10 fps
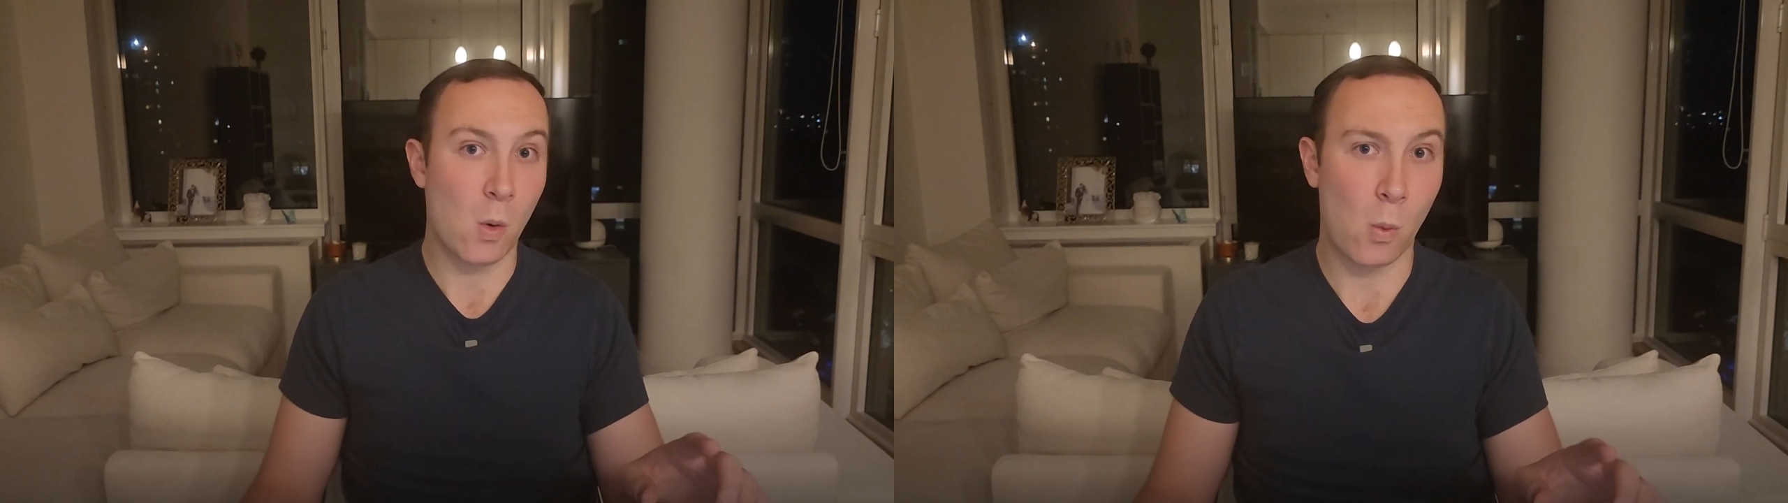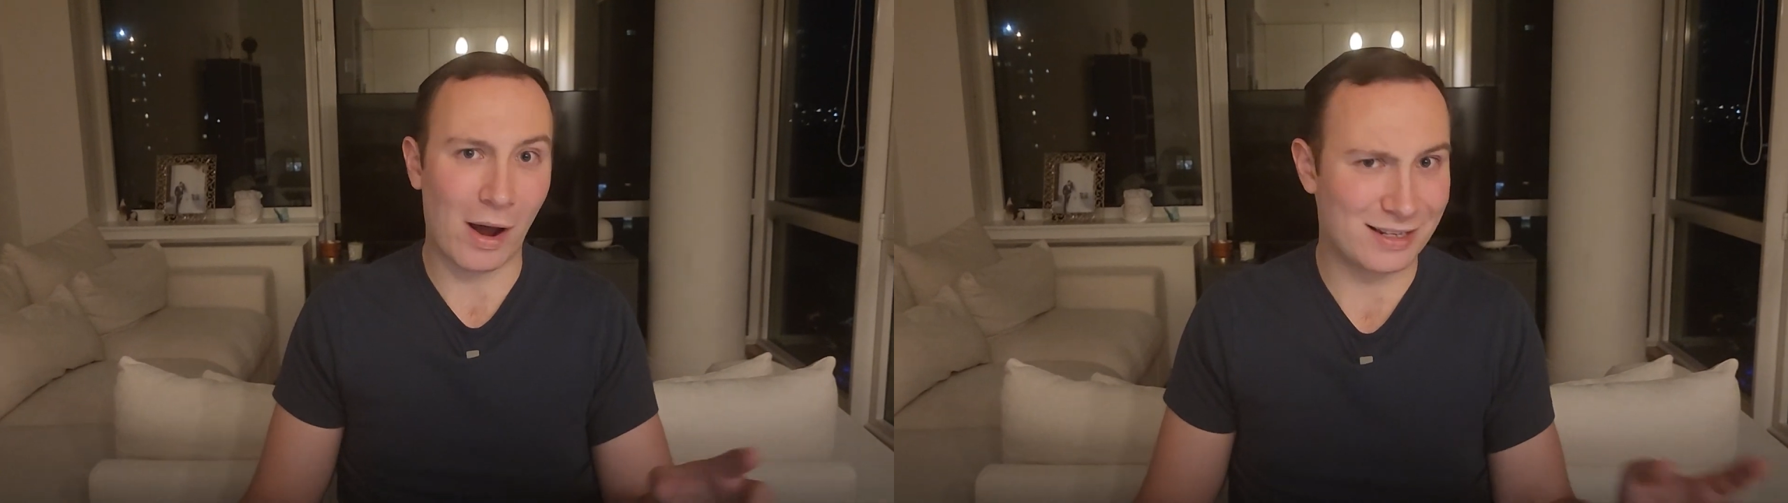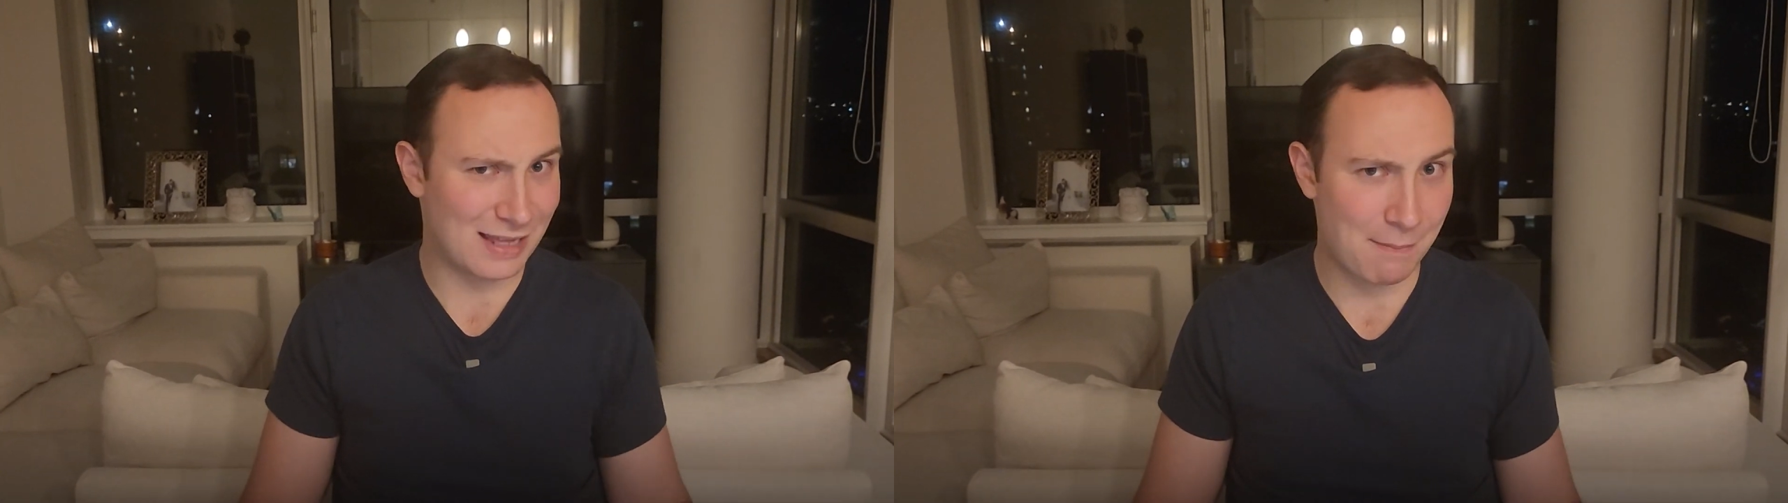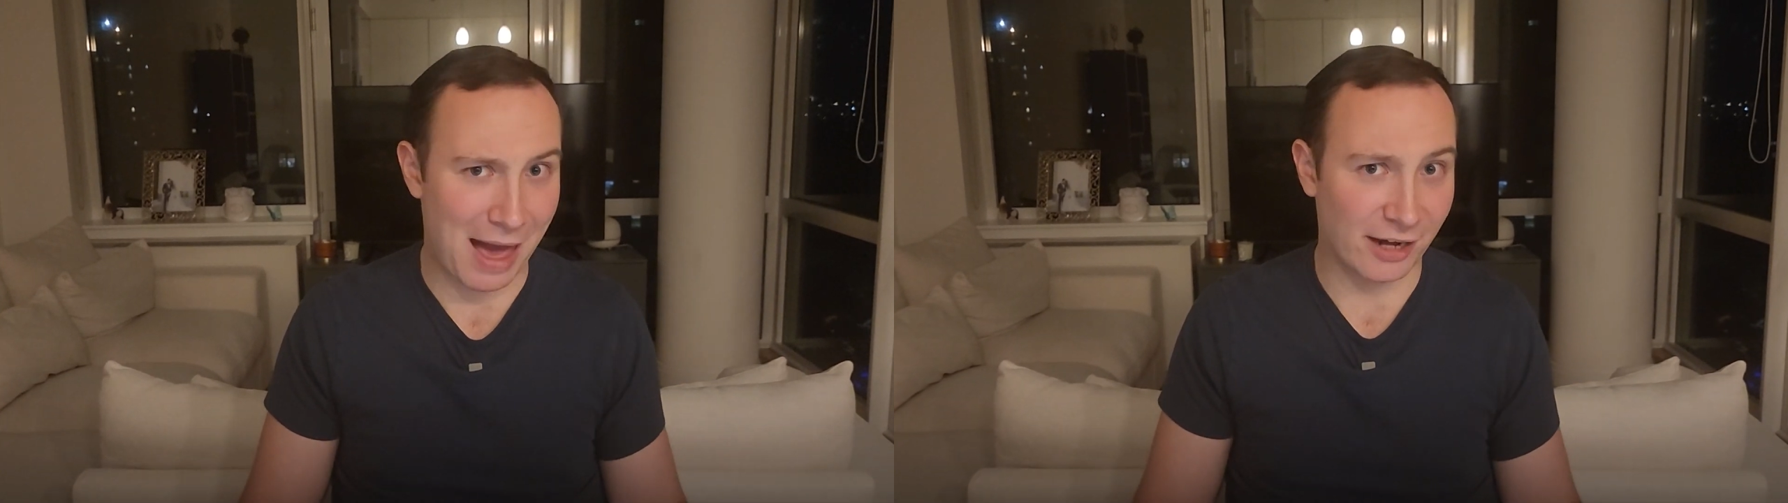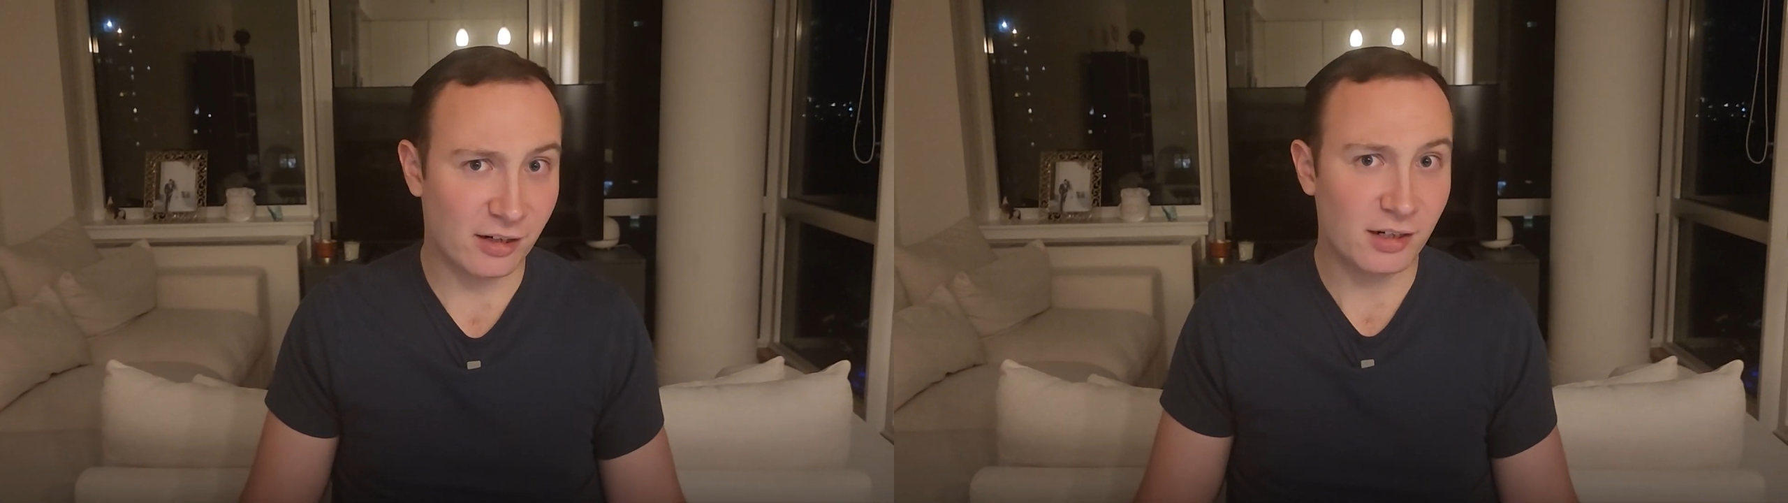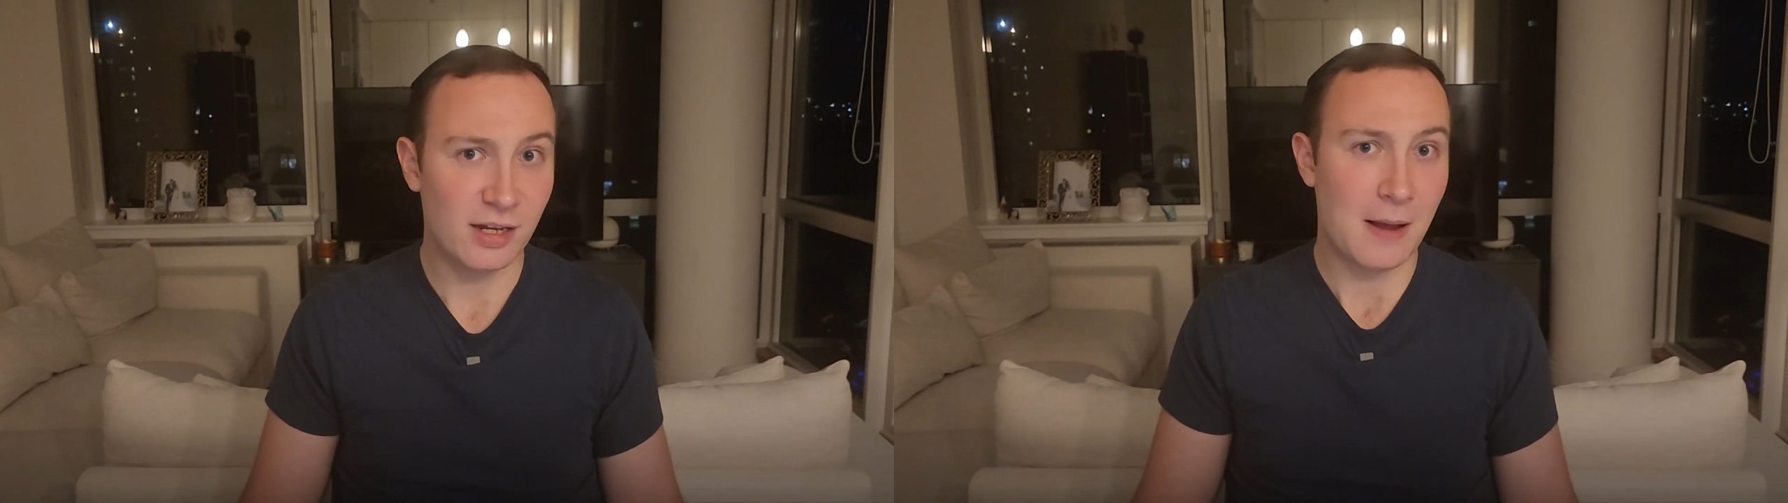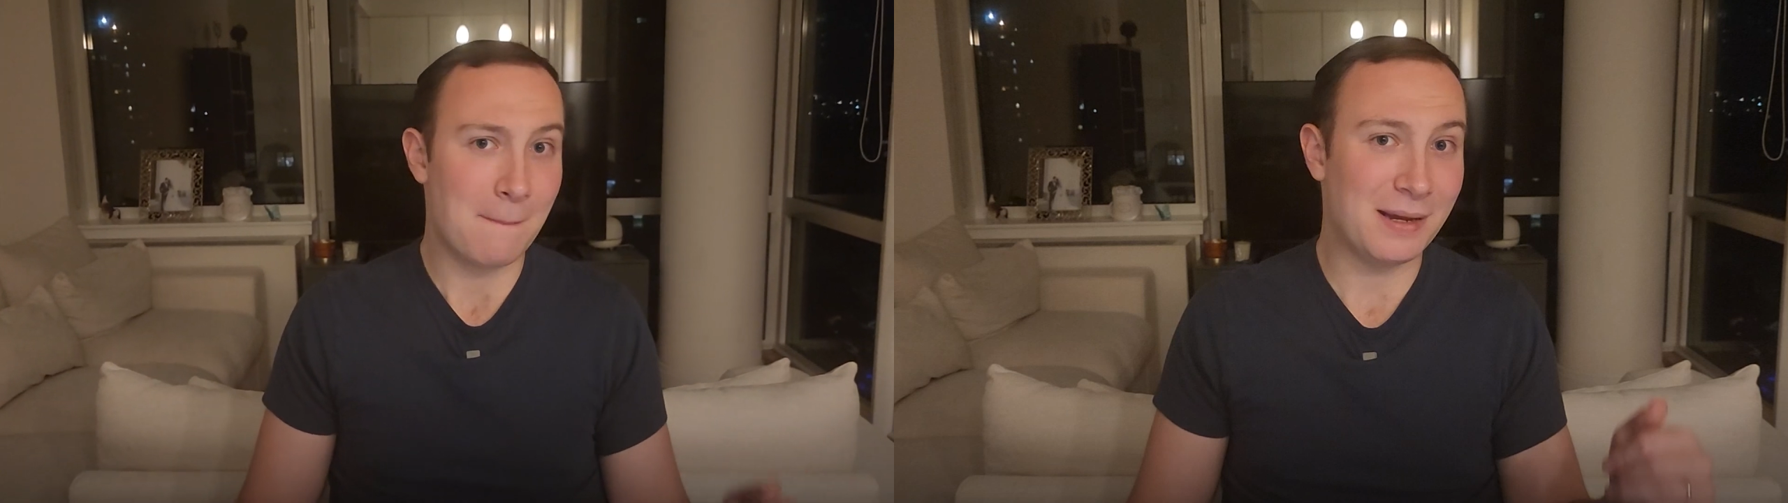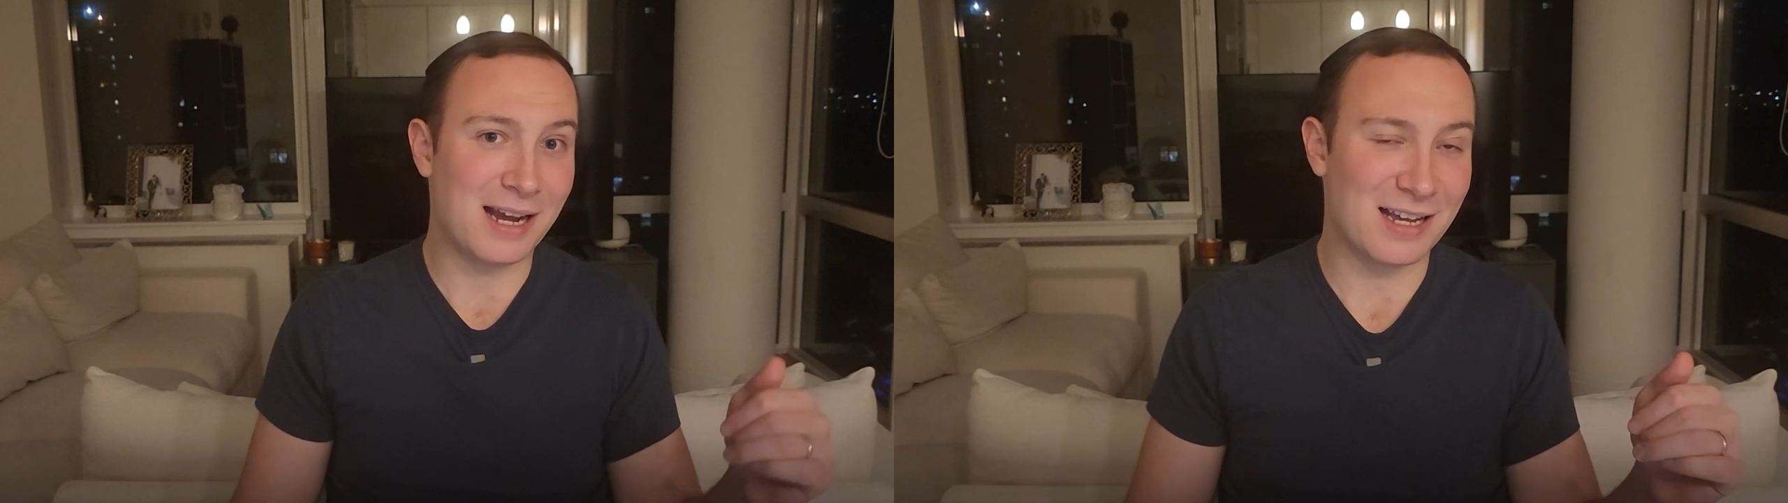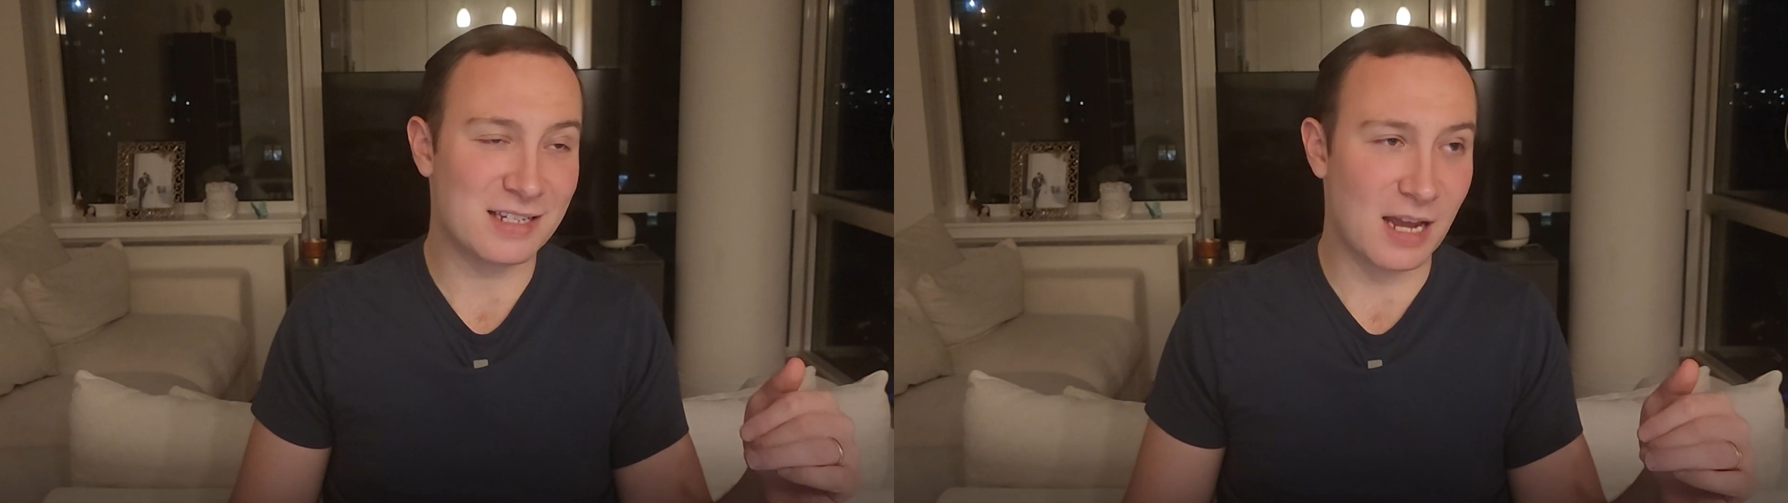Why does that matter? Because